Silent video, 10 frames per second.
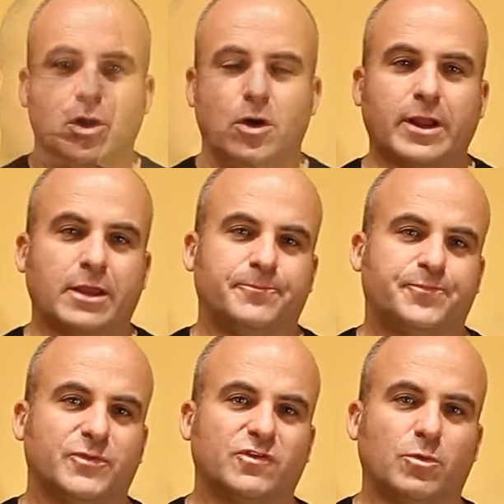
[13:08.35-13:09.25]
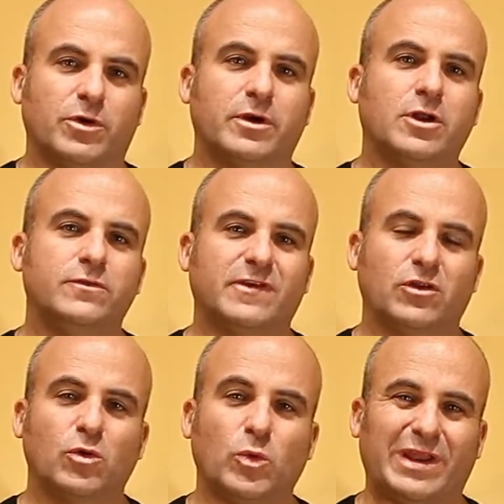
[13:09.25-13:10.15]
Okay, so we're
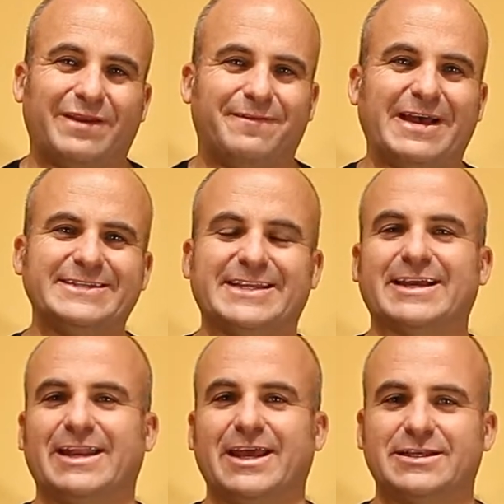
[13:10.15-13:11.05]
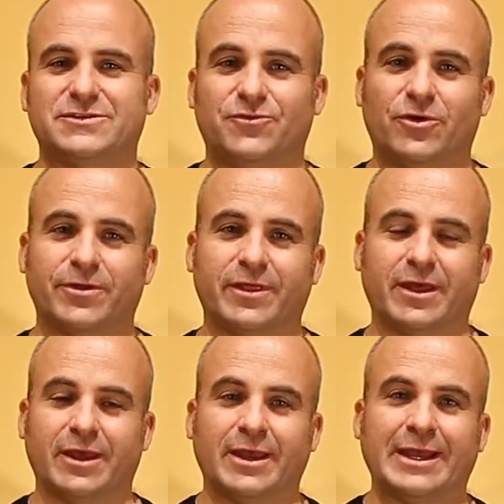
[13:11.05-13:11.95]
continuing with advanced techniques for
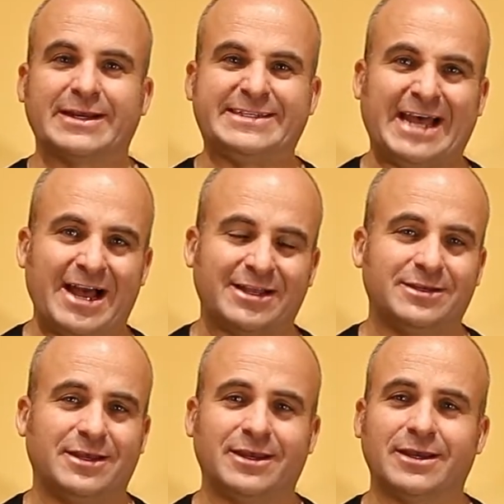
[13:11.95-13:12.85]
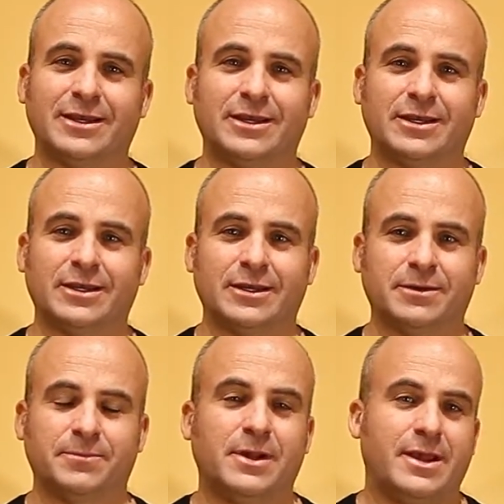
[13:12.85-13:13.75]
the KTAK
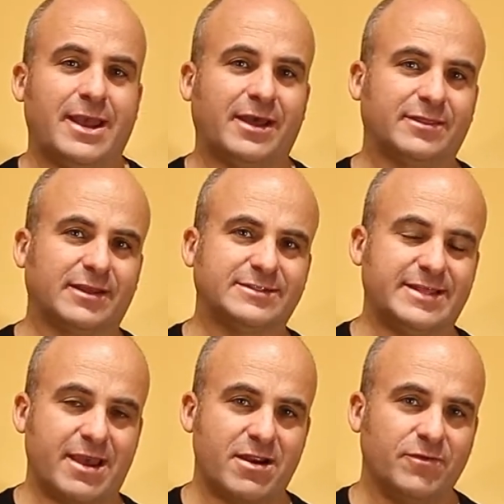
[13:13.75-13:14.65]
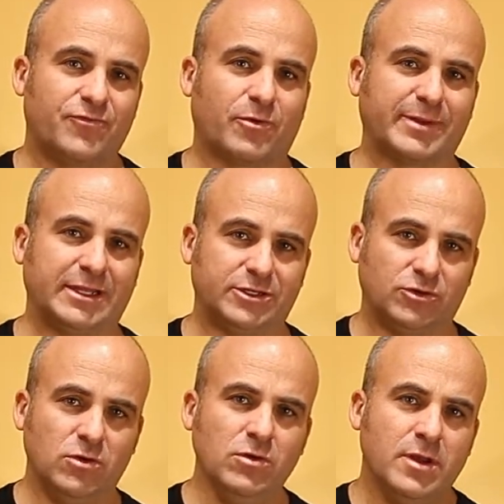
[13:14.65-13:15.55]
ethnic snare from
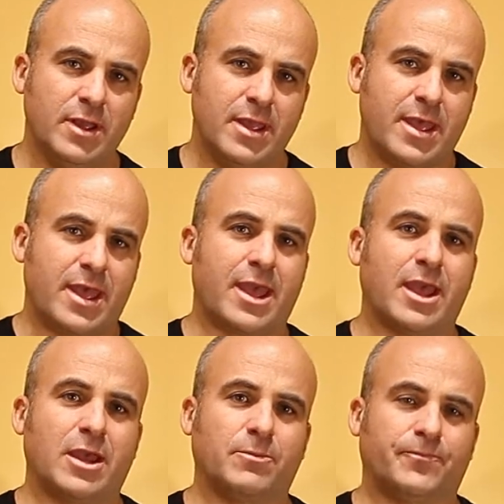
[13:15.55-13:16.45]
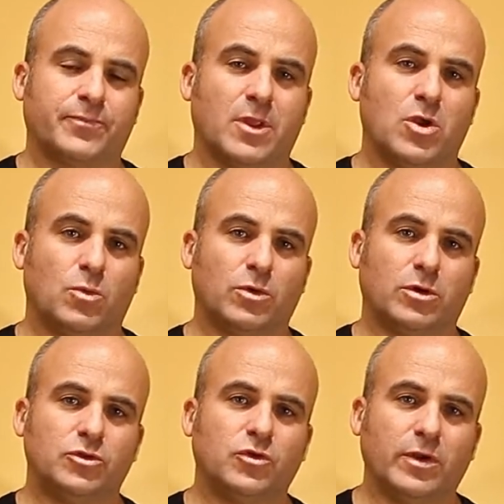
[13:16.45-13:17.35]
Kandu.
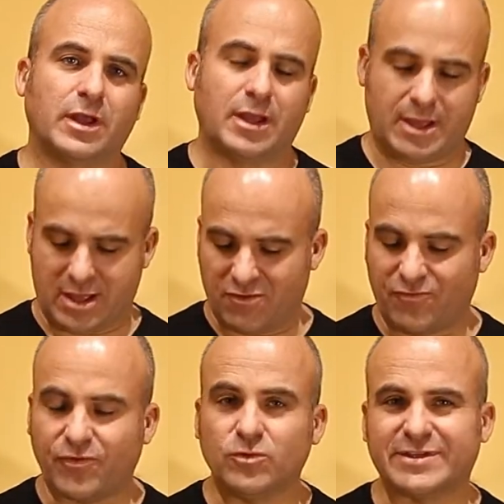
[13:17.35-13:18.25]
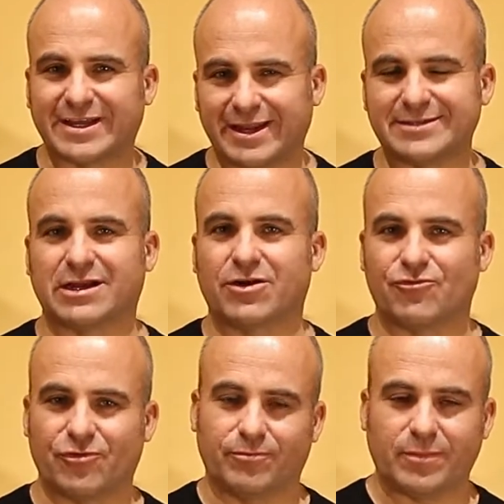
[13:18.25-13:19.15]
We're doing a few techniques that are
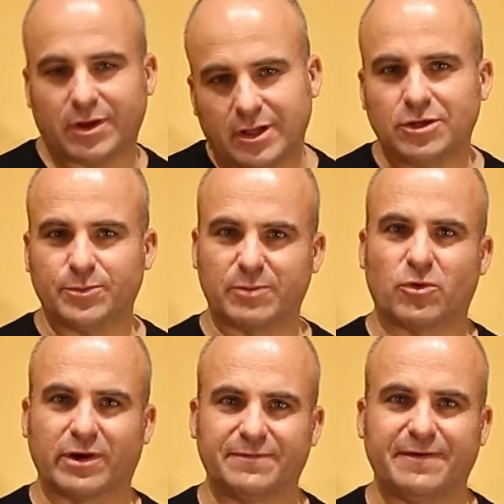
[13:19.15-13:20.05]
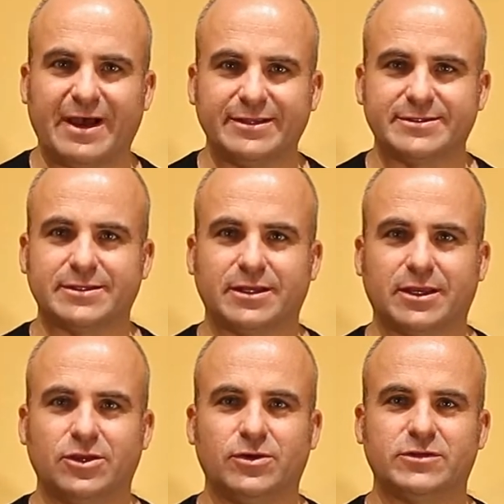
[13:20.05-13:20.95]
a little bit more advanced.
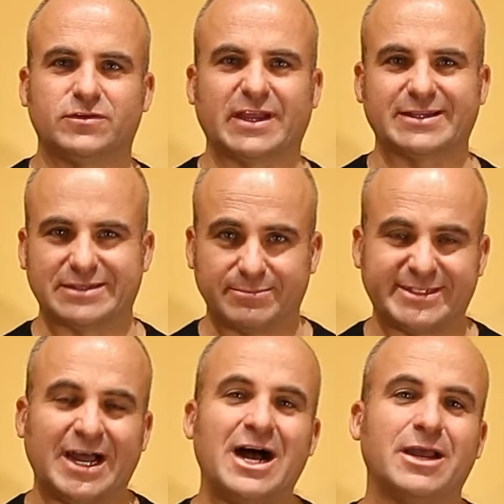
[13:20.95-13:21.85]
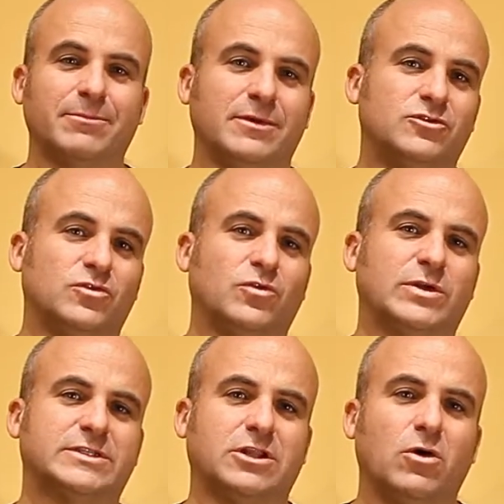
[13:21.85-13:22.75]
You need to take some time to do
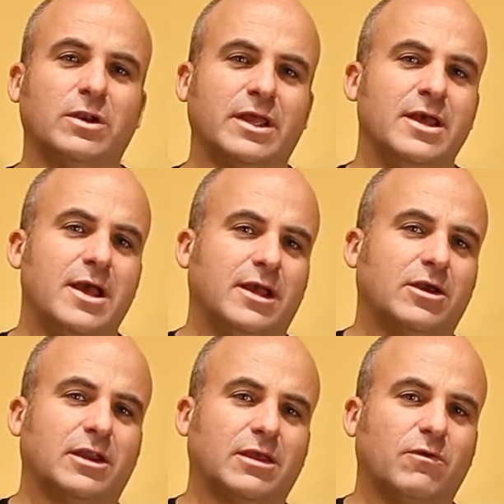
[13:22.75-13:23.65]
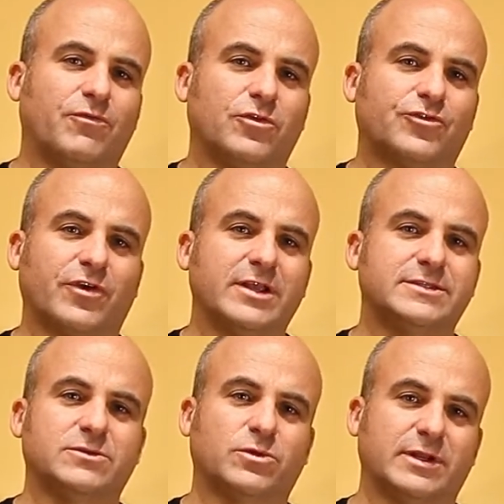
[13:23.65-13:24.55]
it slowly. I'm gonna give you a few
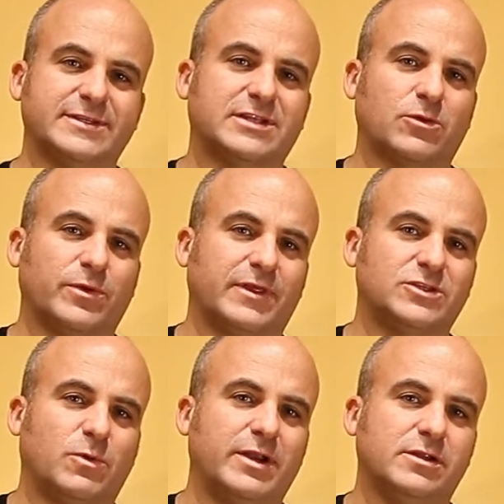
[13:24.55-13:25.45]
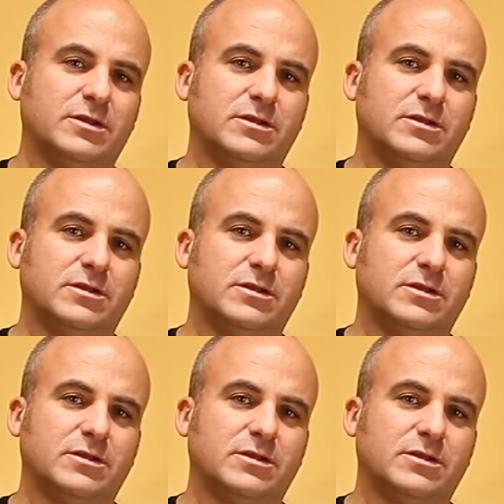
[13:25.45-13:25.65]
tricks. We're gonna start with this one.